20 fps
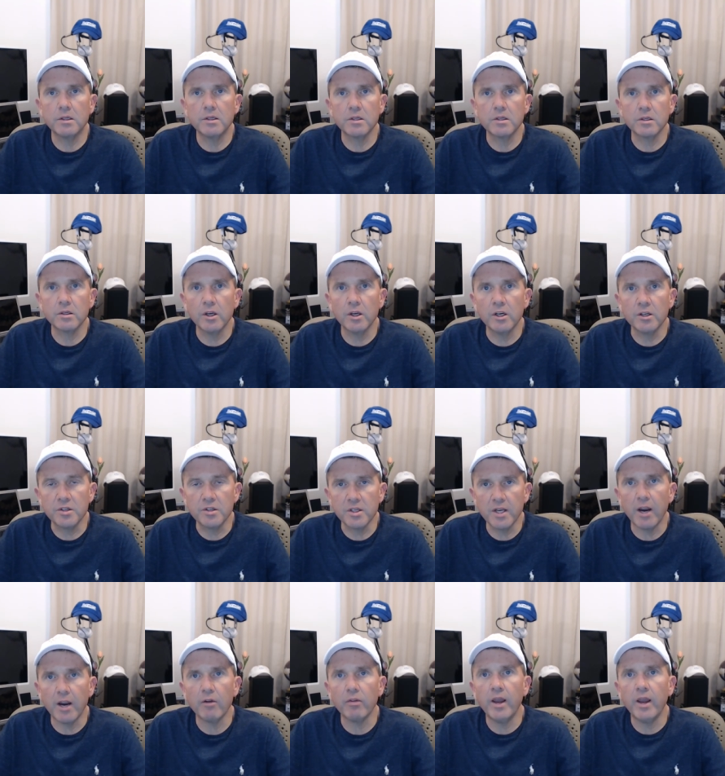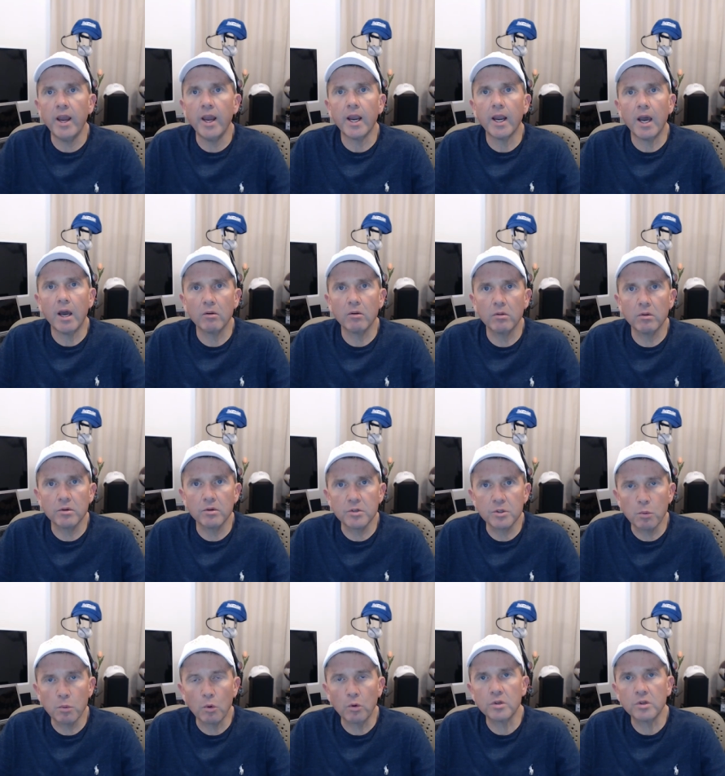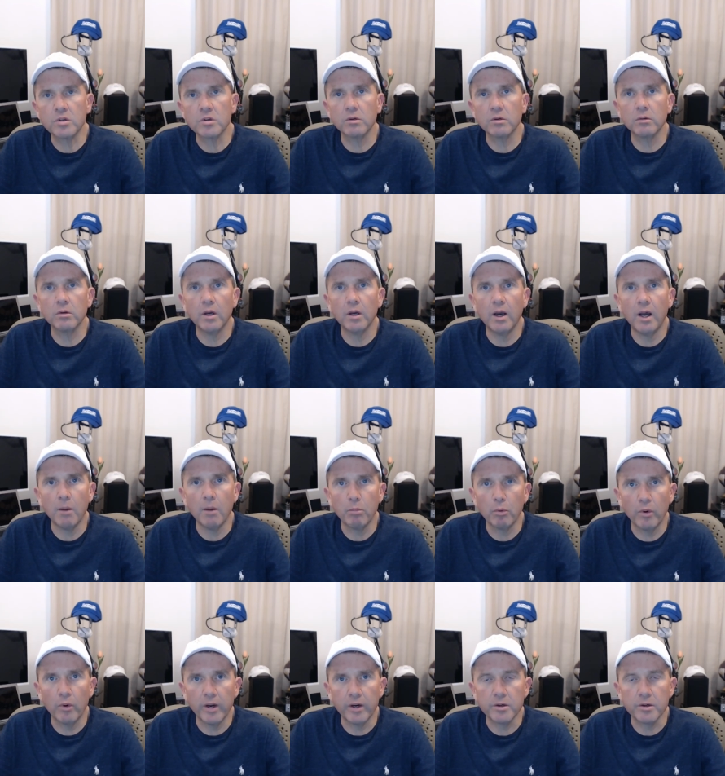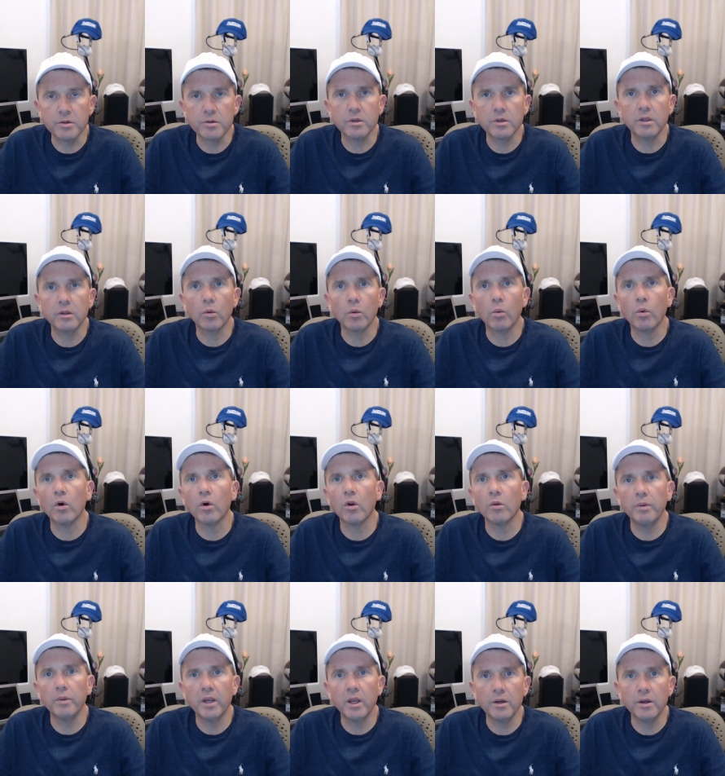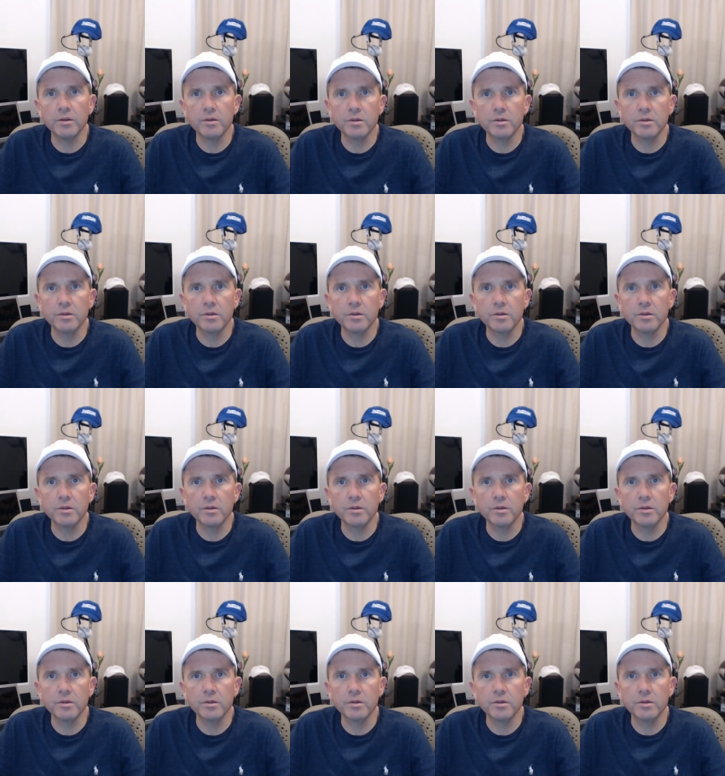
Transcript: going to scare the heck out of the sports operators in the world, because